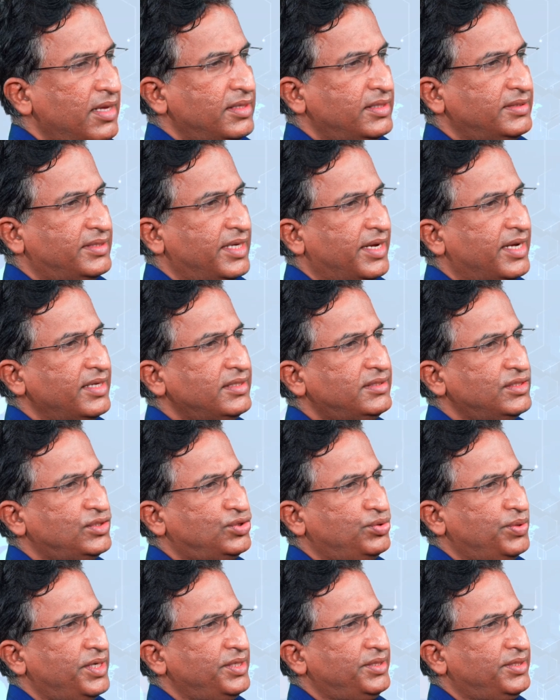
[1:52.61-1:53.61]
The second
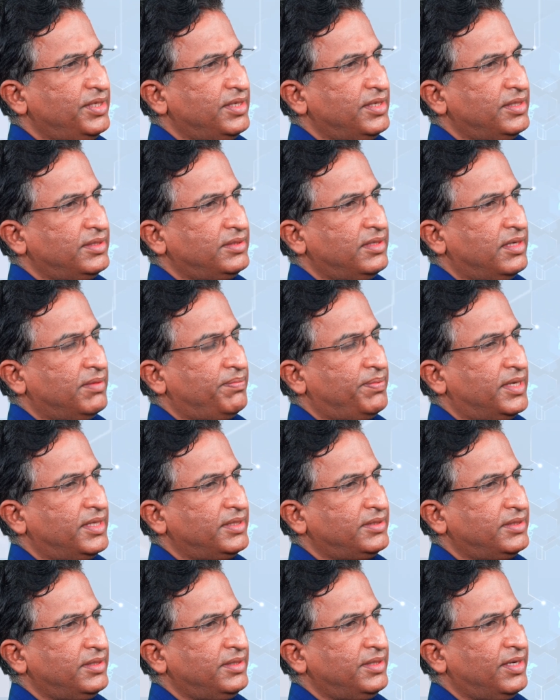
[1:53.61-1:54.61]
situation is a
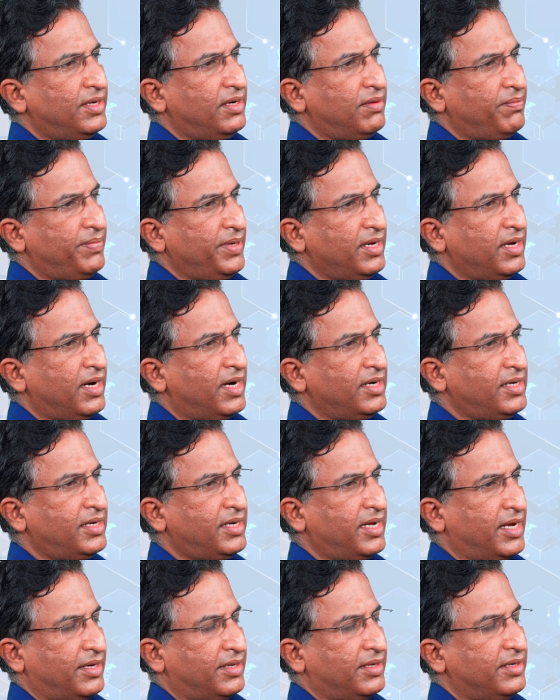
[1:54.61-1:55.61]
person developing a heart
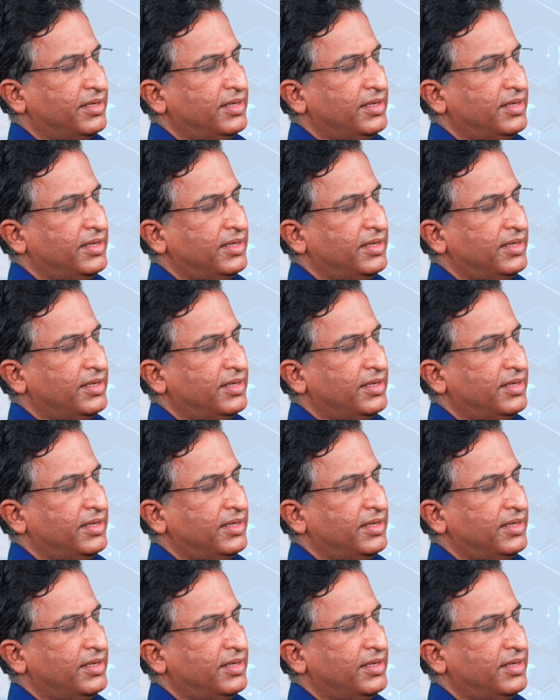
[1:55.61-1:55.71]
attack.